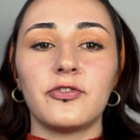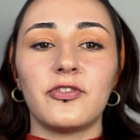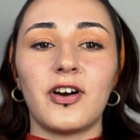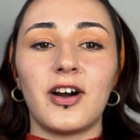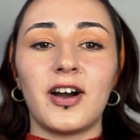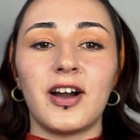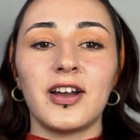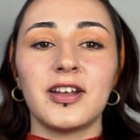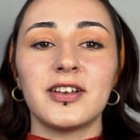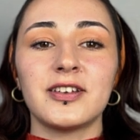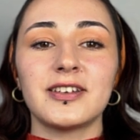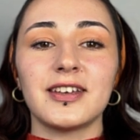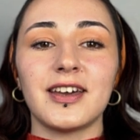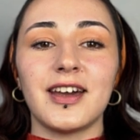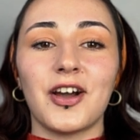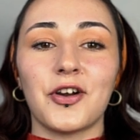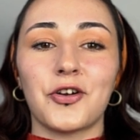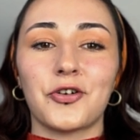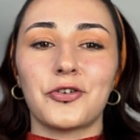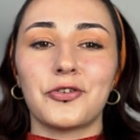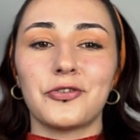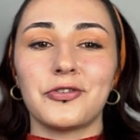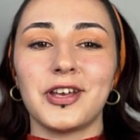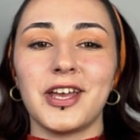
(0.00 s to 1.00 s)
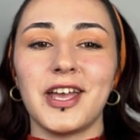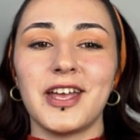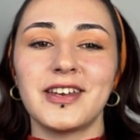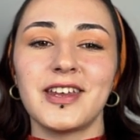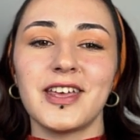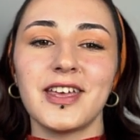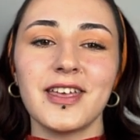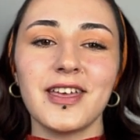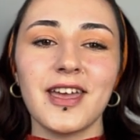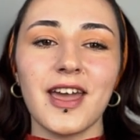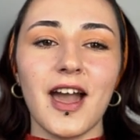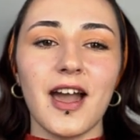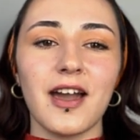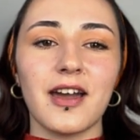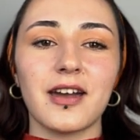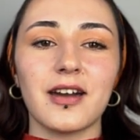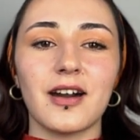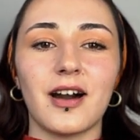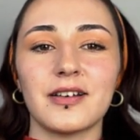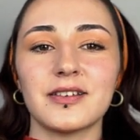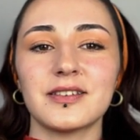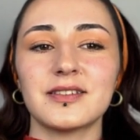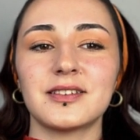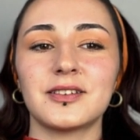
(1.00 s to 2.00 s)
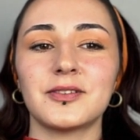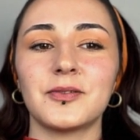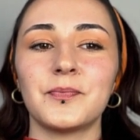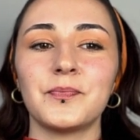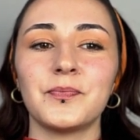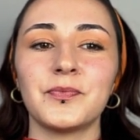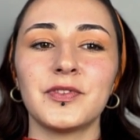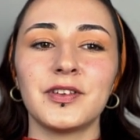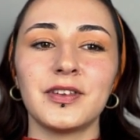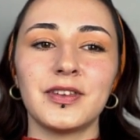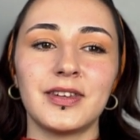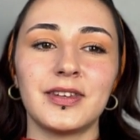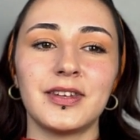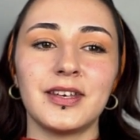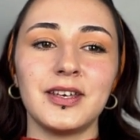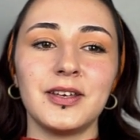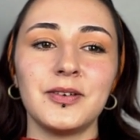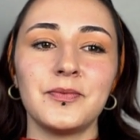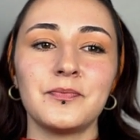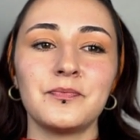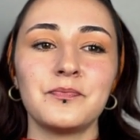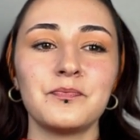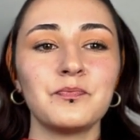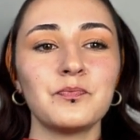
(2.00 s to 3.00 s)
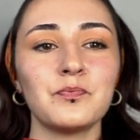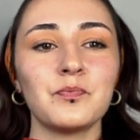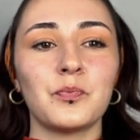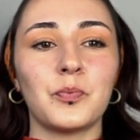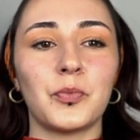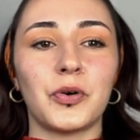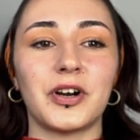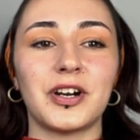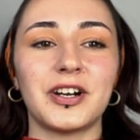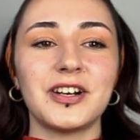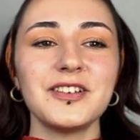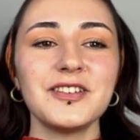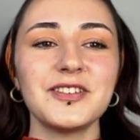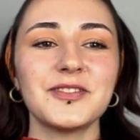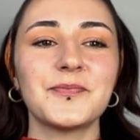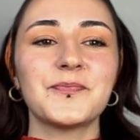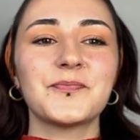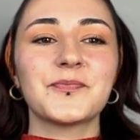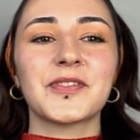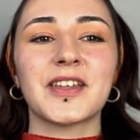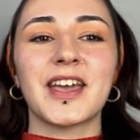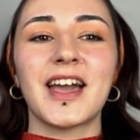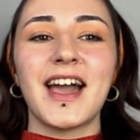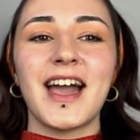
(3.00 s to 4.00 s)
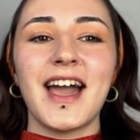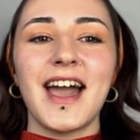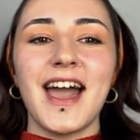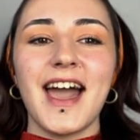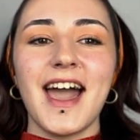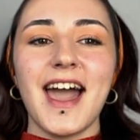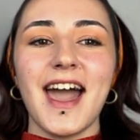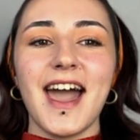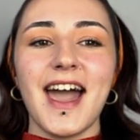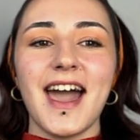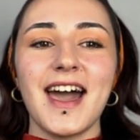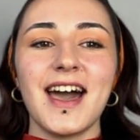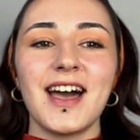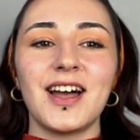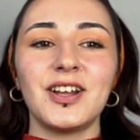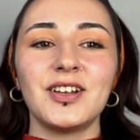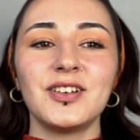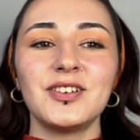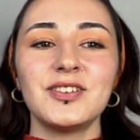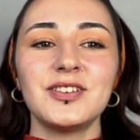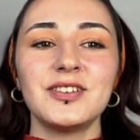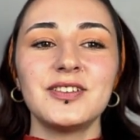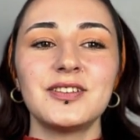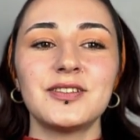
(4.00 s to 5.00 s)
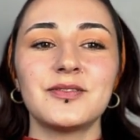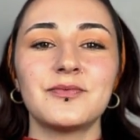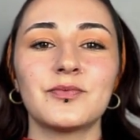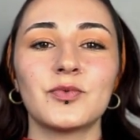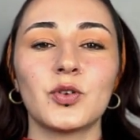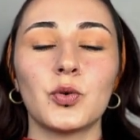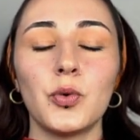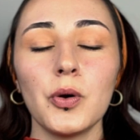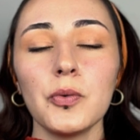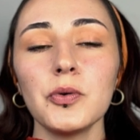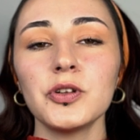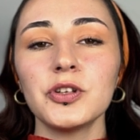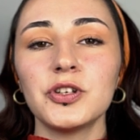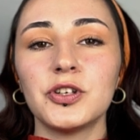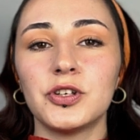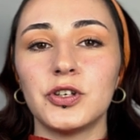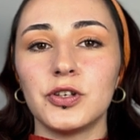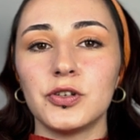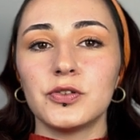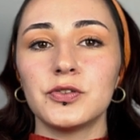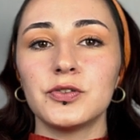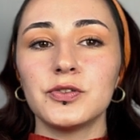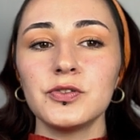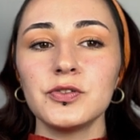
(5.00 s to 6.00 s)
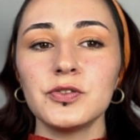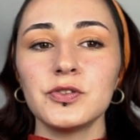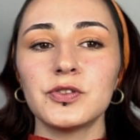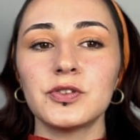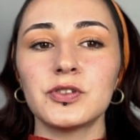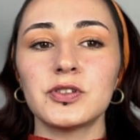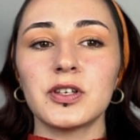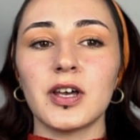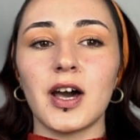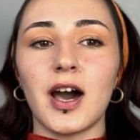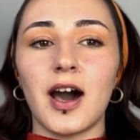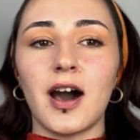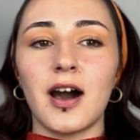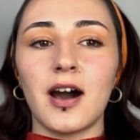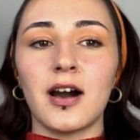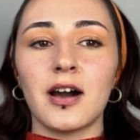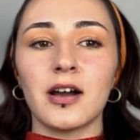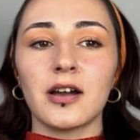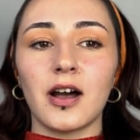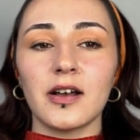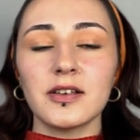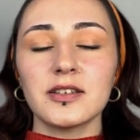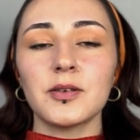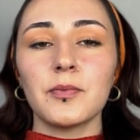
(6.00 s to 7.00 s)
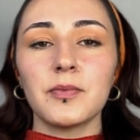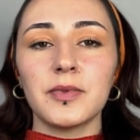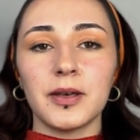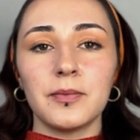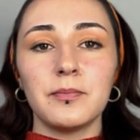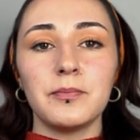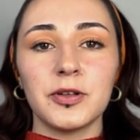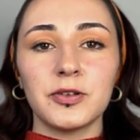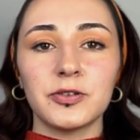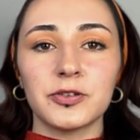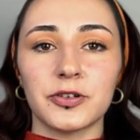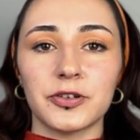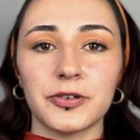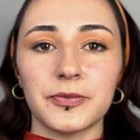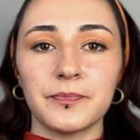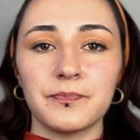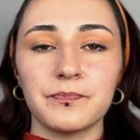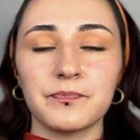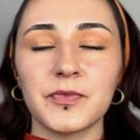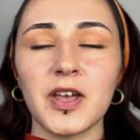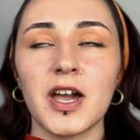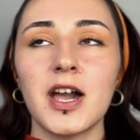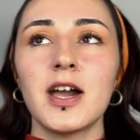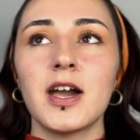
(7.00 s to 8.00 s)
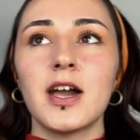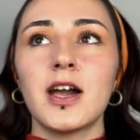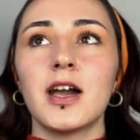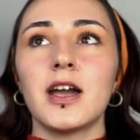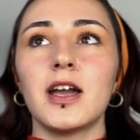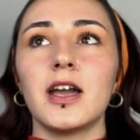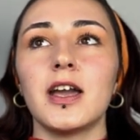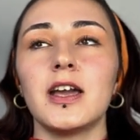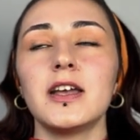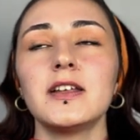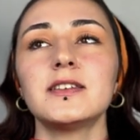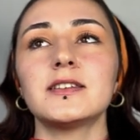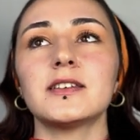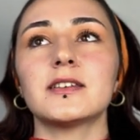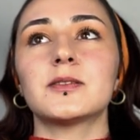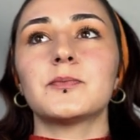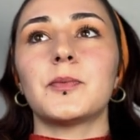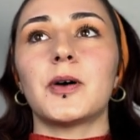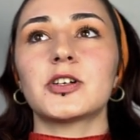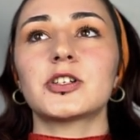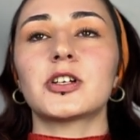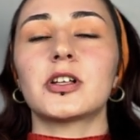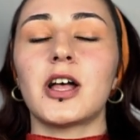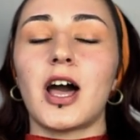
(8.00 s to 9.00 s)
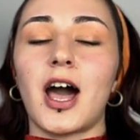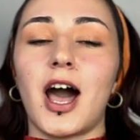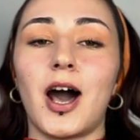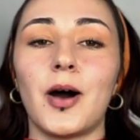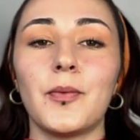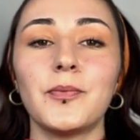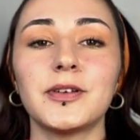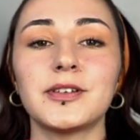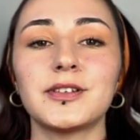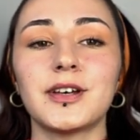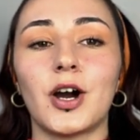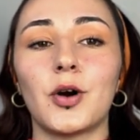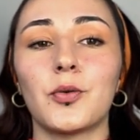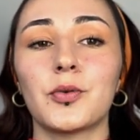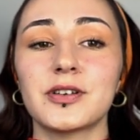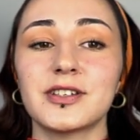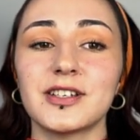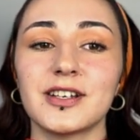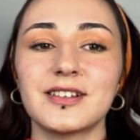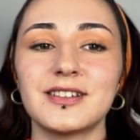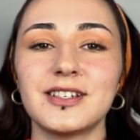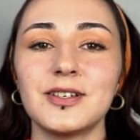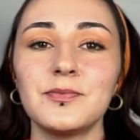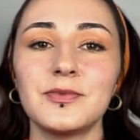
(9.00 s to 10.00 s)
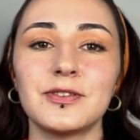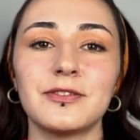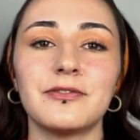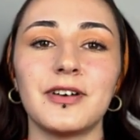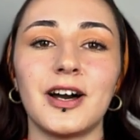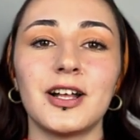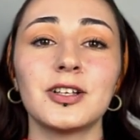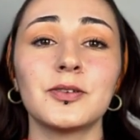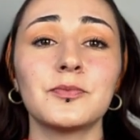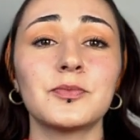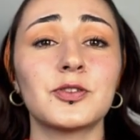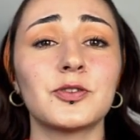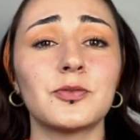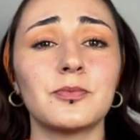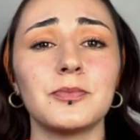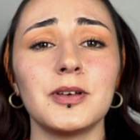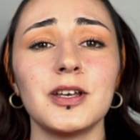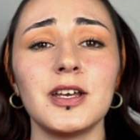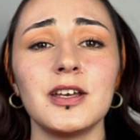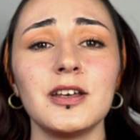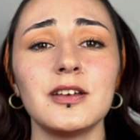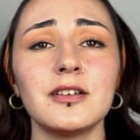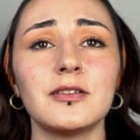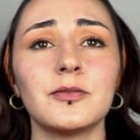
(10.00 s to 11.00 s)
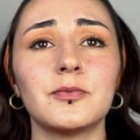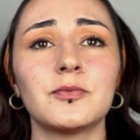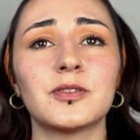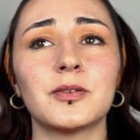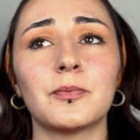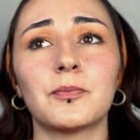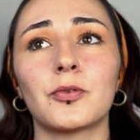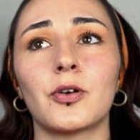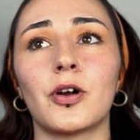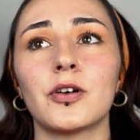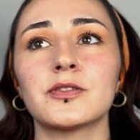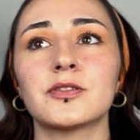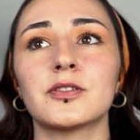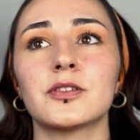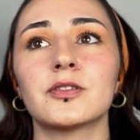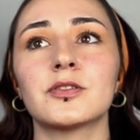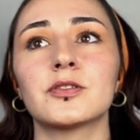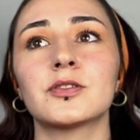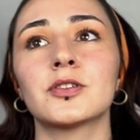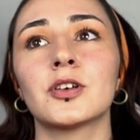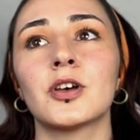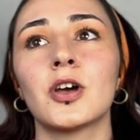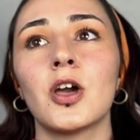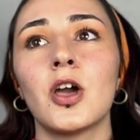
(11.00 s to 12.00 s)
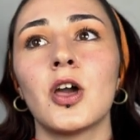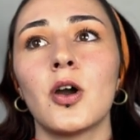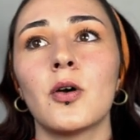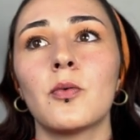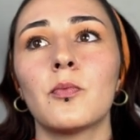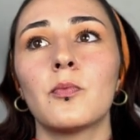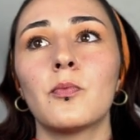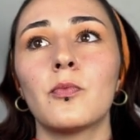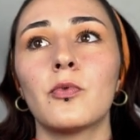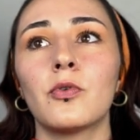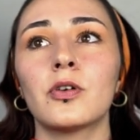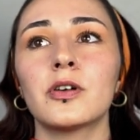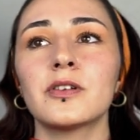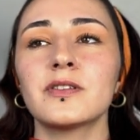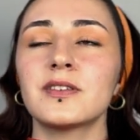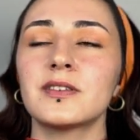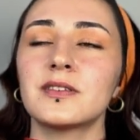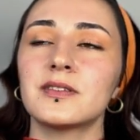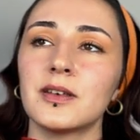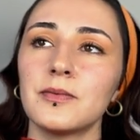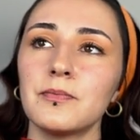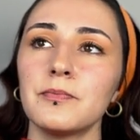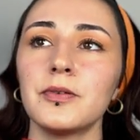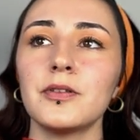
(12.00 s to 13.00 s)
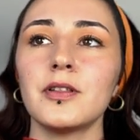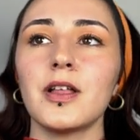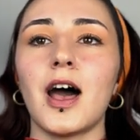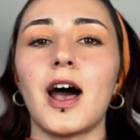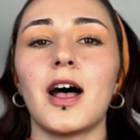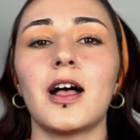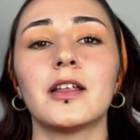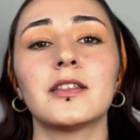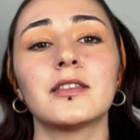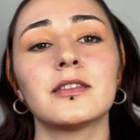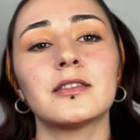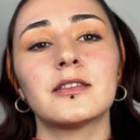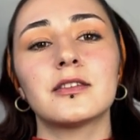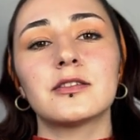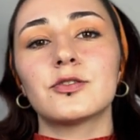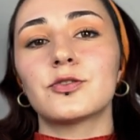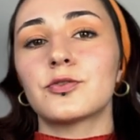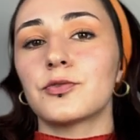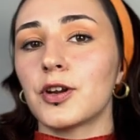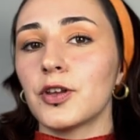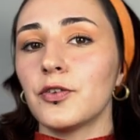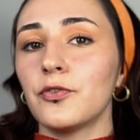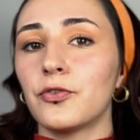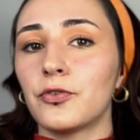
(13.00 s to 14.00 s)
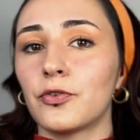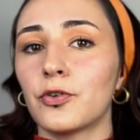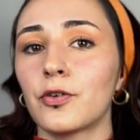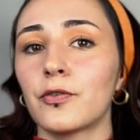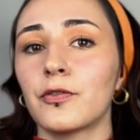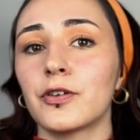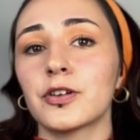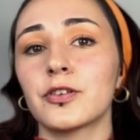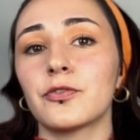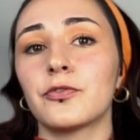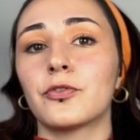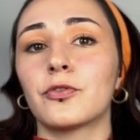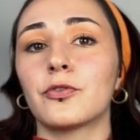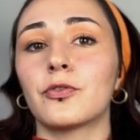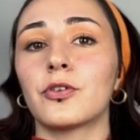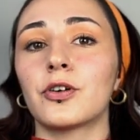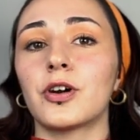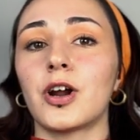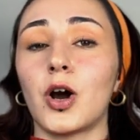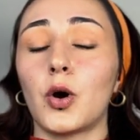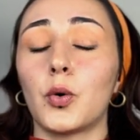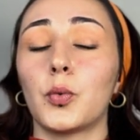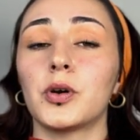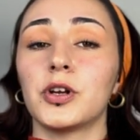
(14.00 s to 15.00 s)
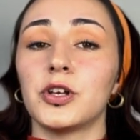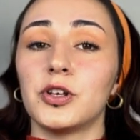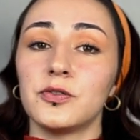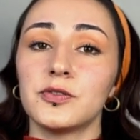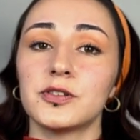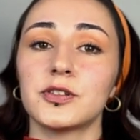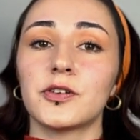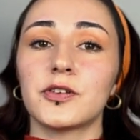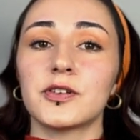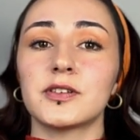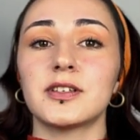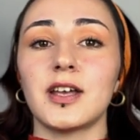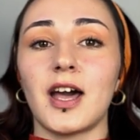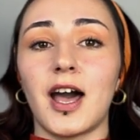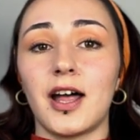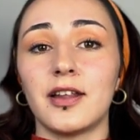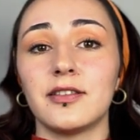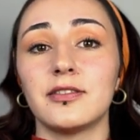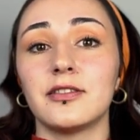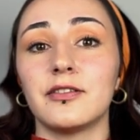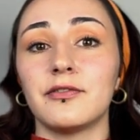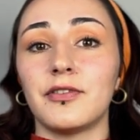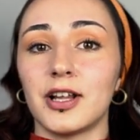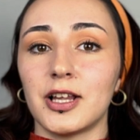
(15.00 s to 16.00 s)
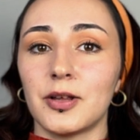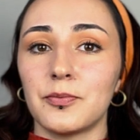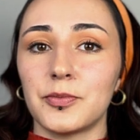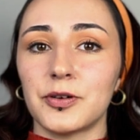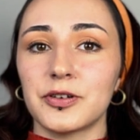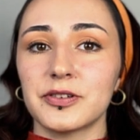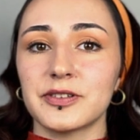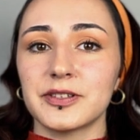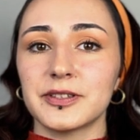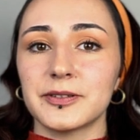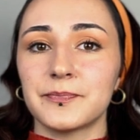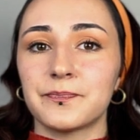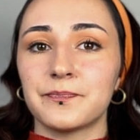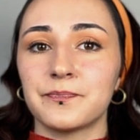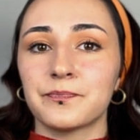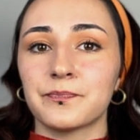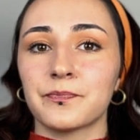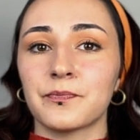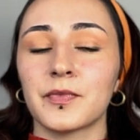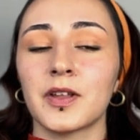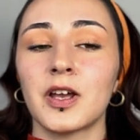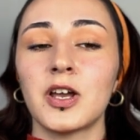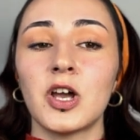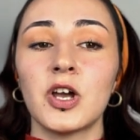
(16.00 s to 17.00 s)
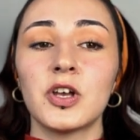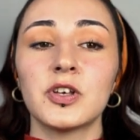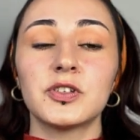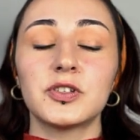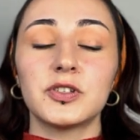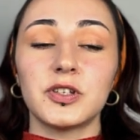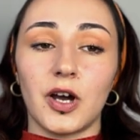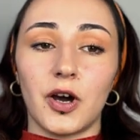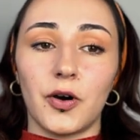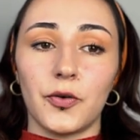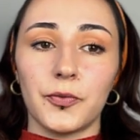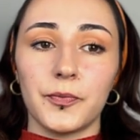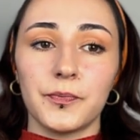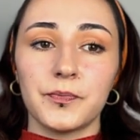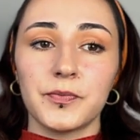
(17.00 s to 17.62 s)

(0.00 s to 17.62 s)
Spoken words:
find creating a custom theme part, and we will use custom theme builder. It's a special app that our tech team developed to make the process more simple and straightforward for our users and developers. So